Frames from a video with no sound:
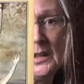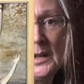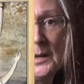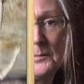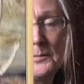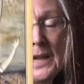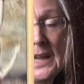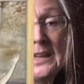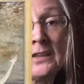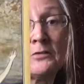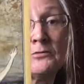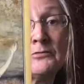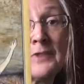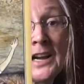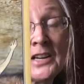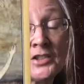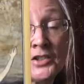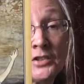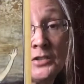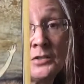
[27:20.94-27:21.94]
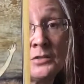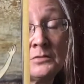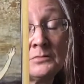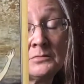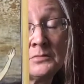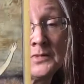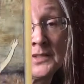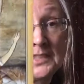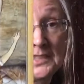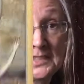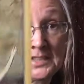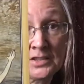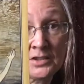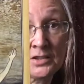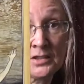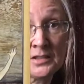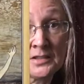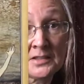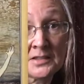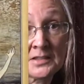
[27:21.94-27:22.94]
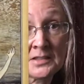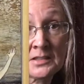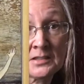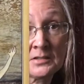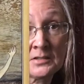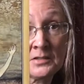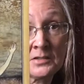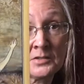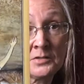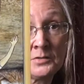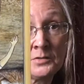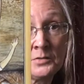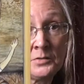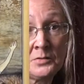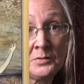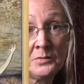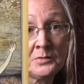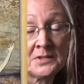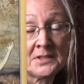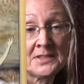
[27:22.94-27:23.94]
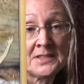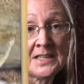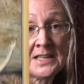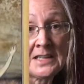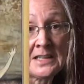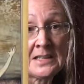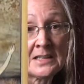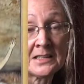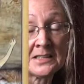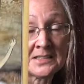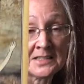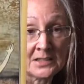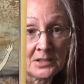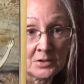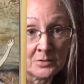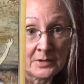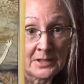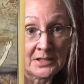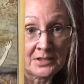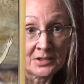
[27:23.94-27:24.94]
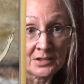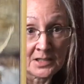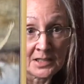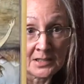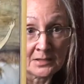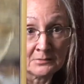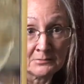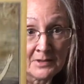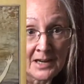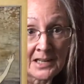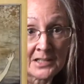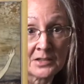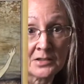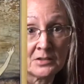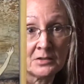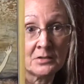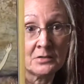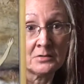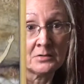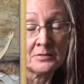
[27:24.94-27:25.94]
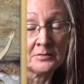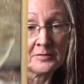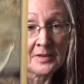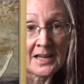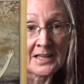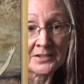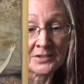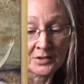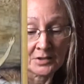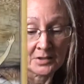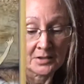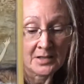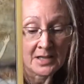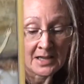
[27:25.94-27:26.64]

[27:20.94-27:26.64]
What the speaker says: make rational decisions, to see a situation in a rational fashion.